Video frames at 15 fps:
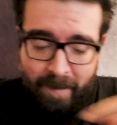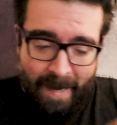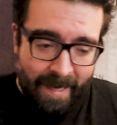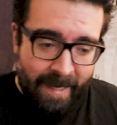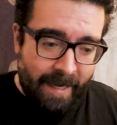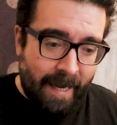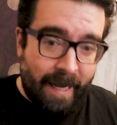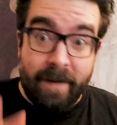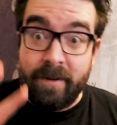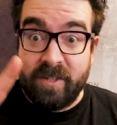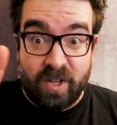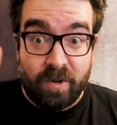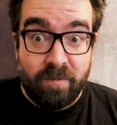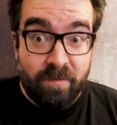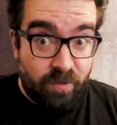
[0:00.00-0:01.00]
back again,
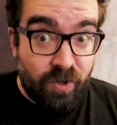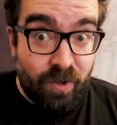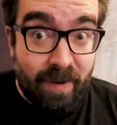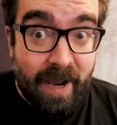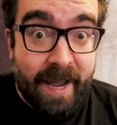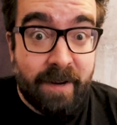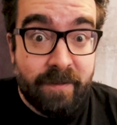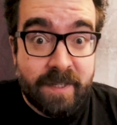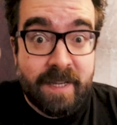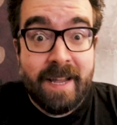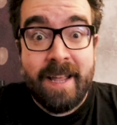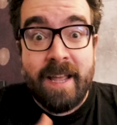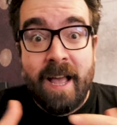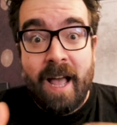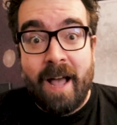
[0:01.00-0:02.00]
so two lengths,
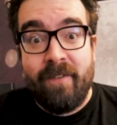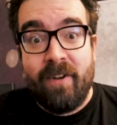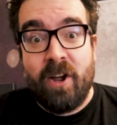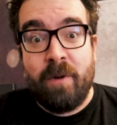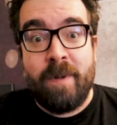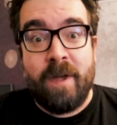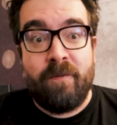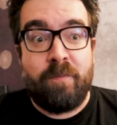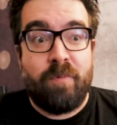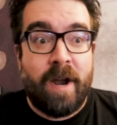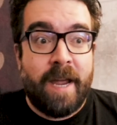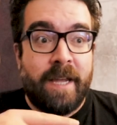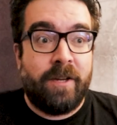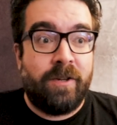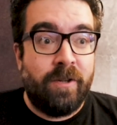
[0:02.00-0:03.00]
have a little bit of a
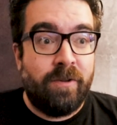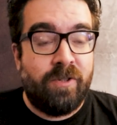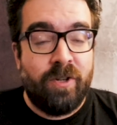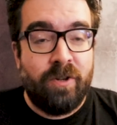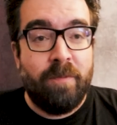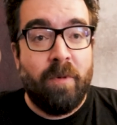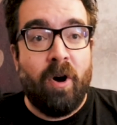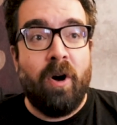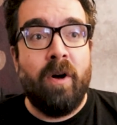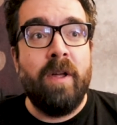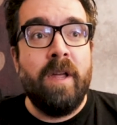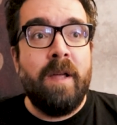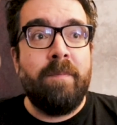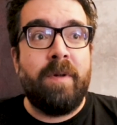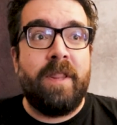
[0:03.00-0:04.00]
break, do two more.
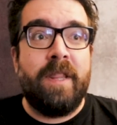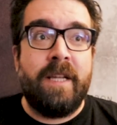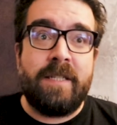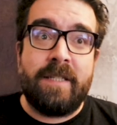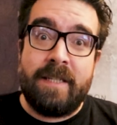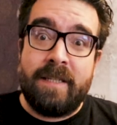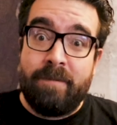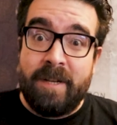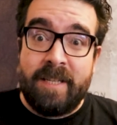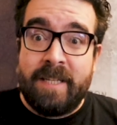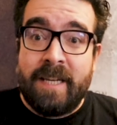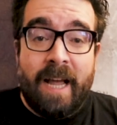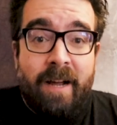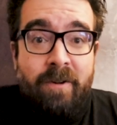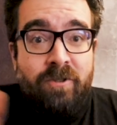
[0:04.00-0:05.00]
But this, but
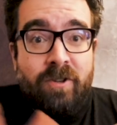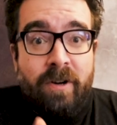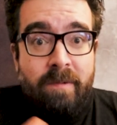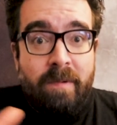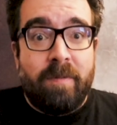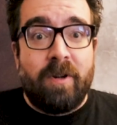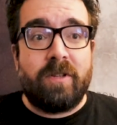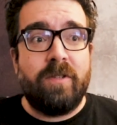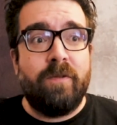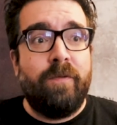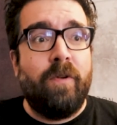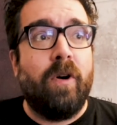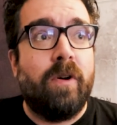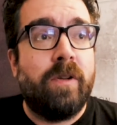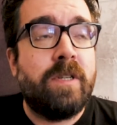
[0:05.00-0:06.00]
today I was doing them in blocks of
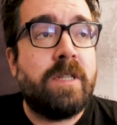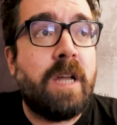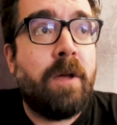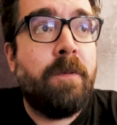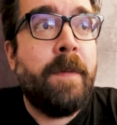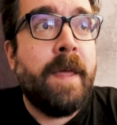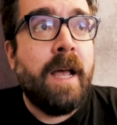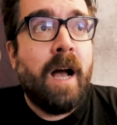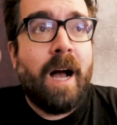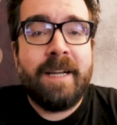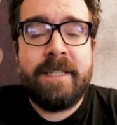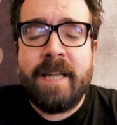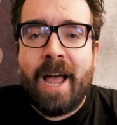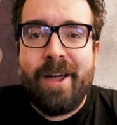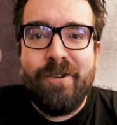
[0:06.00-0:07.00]
four. So I
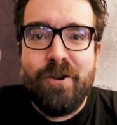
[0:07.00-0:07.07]
set